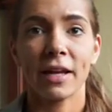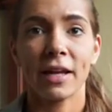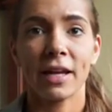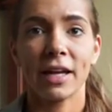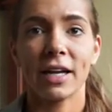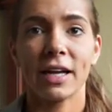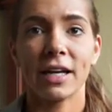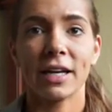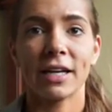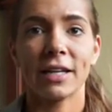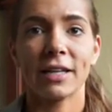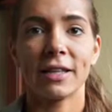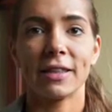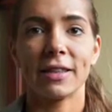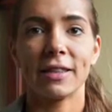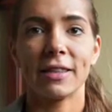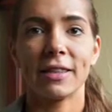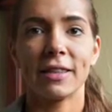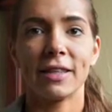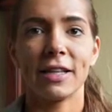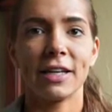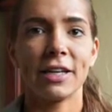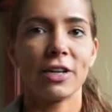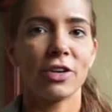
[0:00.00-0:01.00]
and
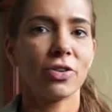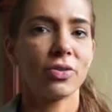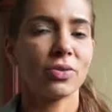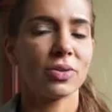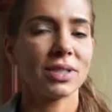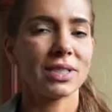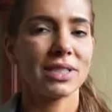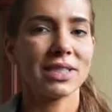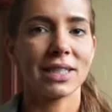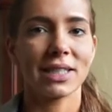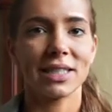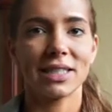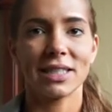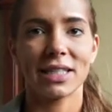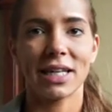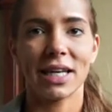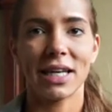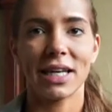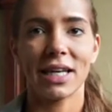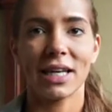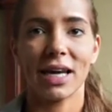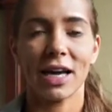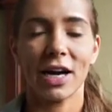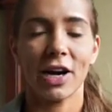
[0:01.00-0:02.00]
they don't
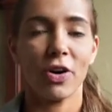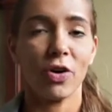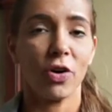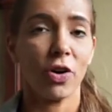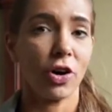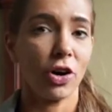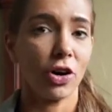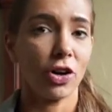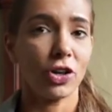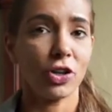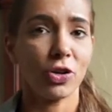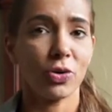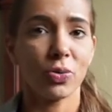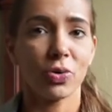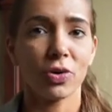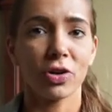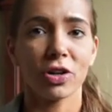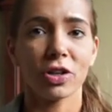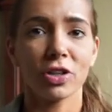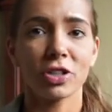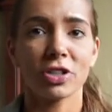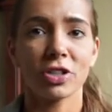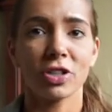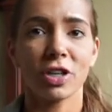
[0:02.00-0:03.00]
dictate how hard you
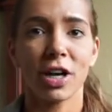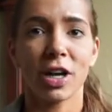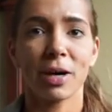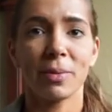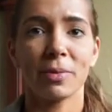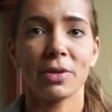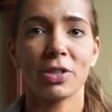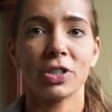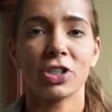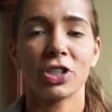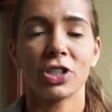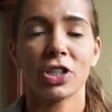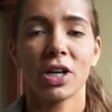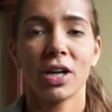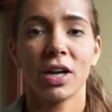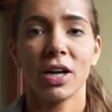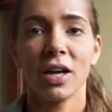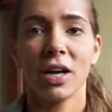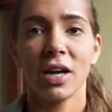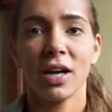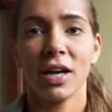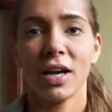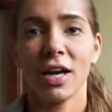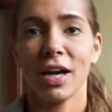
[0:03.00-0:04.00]
worked or how much
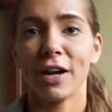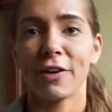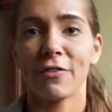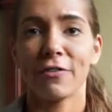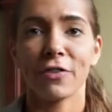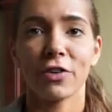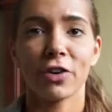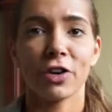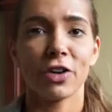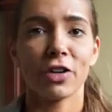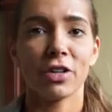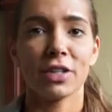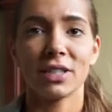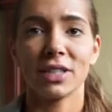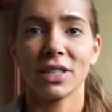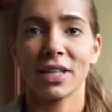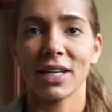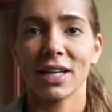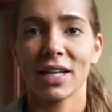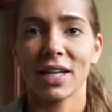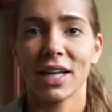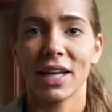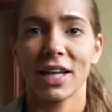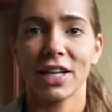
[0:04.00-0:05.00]
effort,
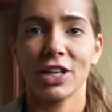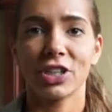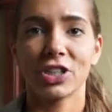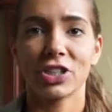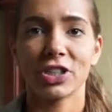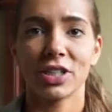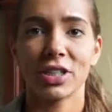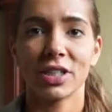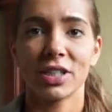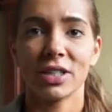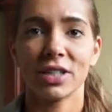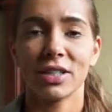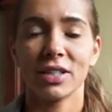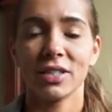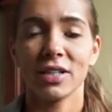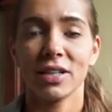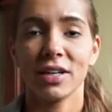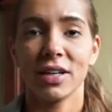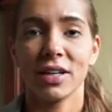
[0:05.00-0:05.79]
dedication,